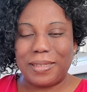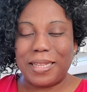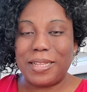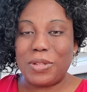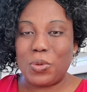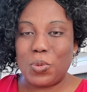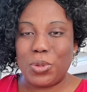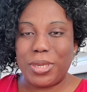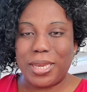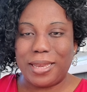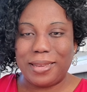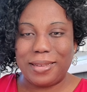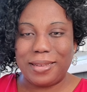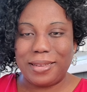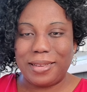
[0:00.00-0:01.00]
Hallelujah.
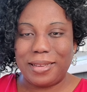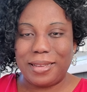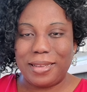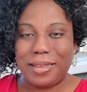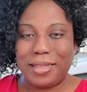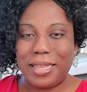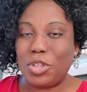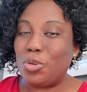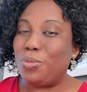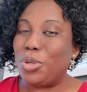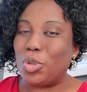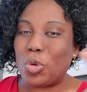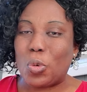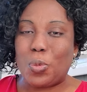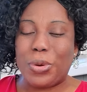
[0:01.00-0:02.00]
To be
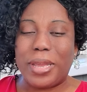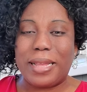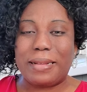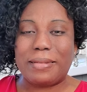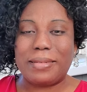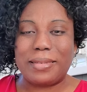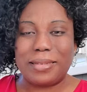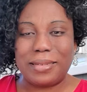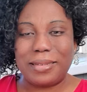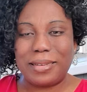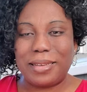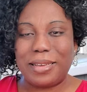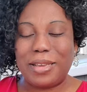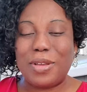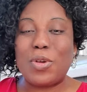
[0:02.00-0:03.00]
somewhere else.
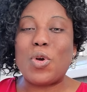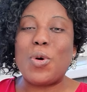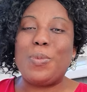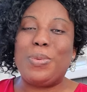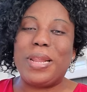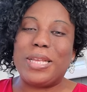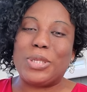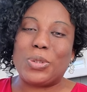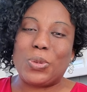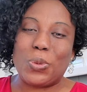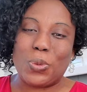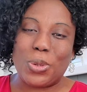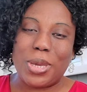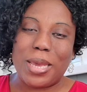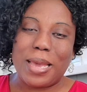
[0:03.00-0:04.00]
God bless you.
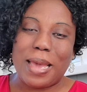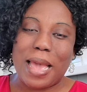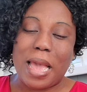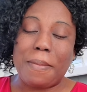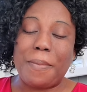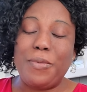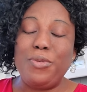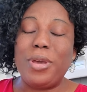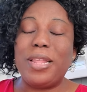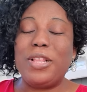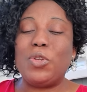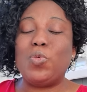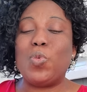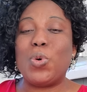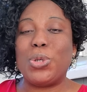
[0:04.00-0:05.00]
I'm happy you heard
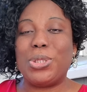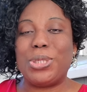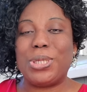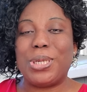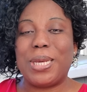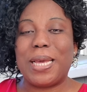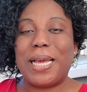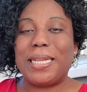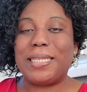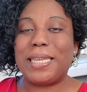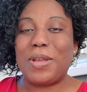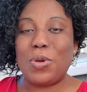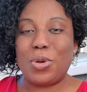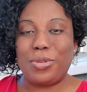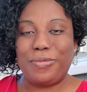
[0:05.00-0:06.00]
this word. I
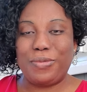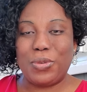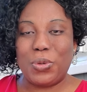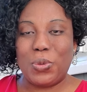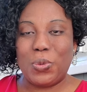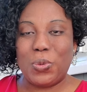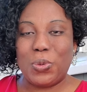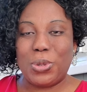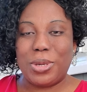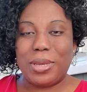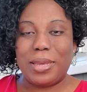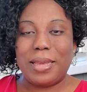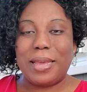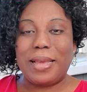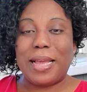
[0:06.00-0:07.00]
thank God for you.
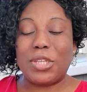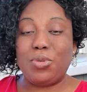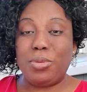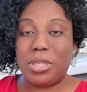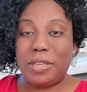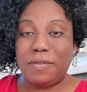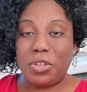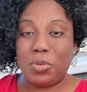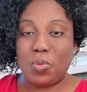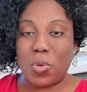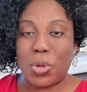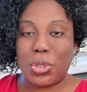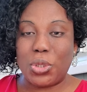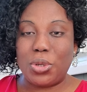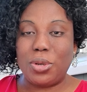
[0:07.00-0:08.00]
As you receive this
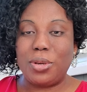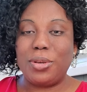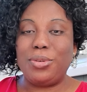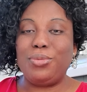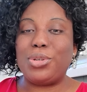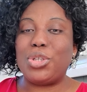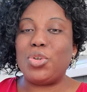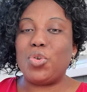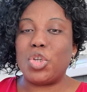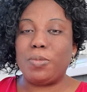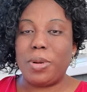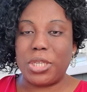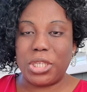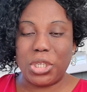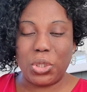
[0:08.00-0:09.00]
word, you see
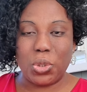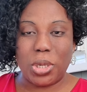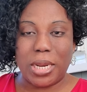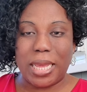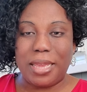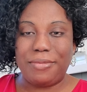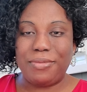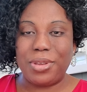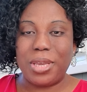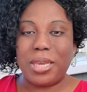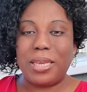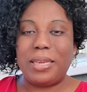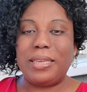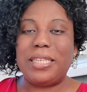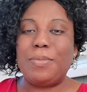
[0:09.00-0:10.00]
God's blessing in your life.
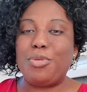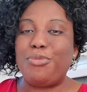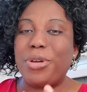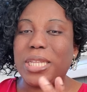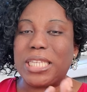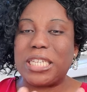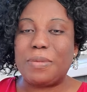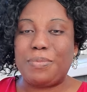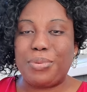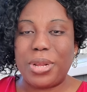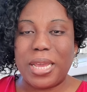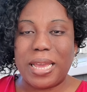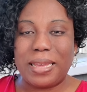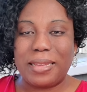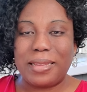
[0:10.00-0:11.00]
It's a prophetic
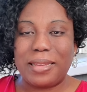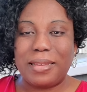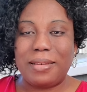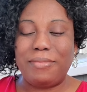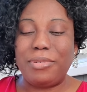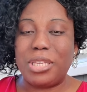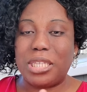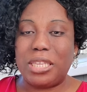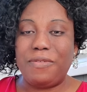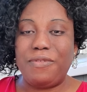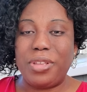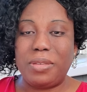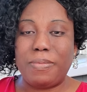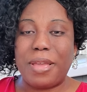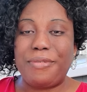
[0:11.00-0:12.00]
prayer.
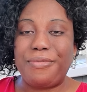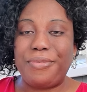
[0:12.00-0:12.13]
Receive it by